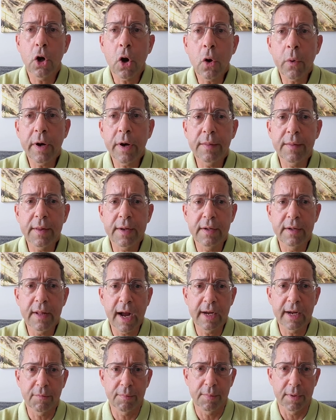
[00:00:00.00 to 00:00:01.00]
Nowhere in the
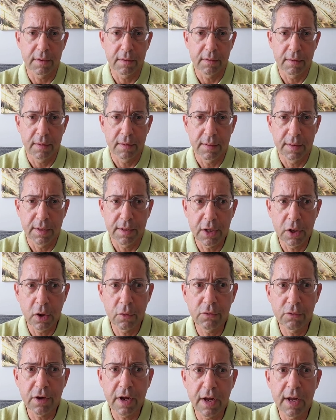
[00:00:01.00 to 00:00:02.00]
indictment, the
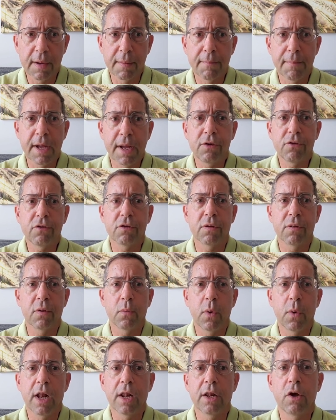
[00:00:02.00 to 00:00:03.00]
DOJ
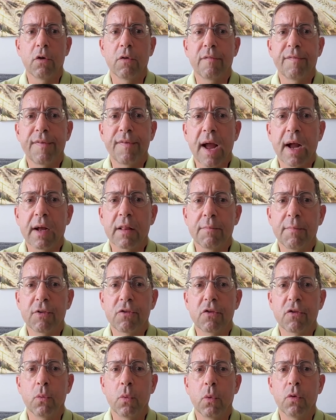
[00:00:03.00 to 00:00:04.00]
mentioned the well-known fact
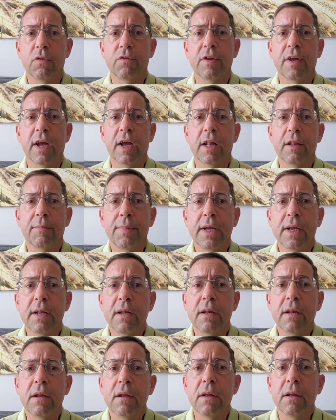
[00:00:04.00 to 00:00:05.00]
that Mr. Woolsey had
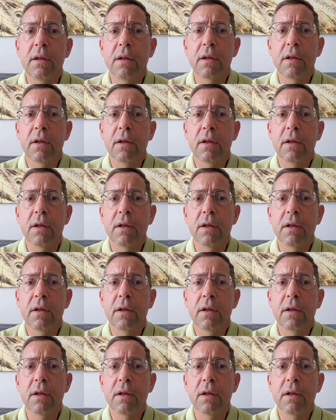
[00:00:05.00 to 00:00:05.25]
been